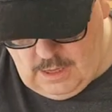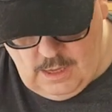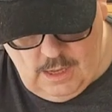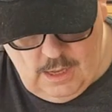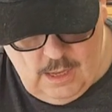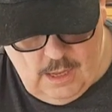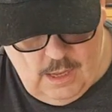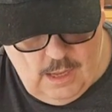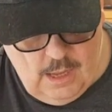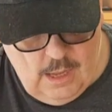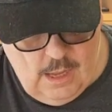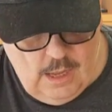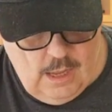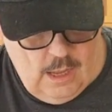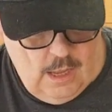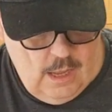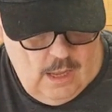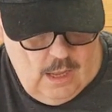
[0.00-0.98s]

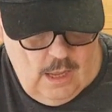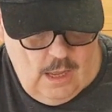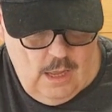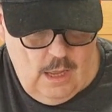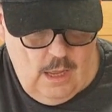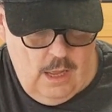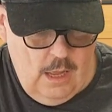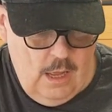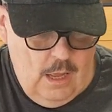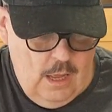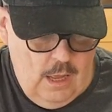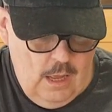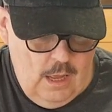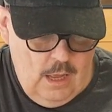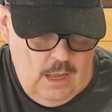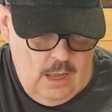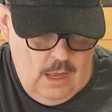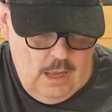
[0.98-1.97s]

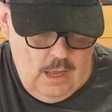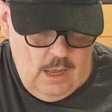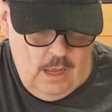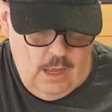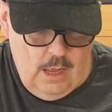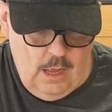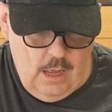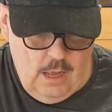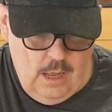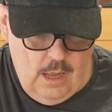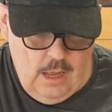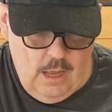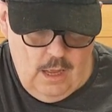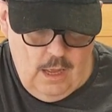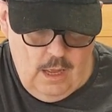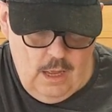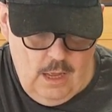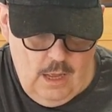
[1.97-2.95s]

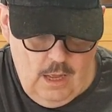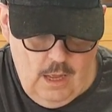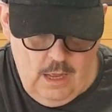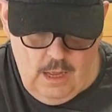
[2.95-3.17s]
(silence)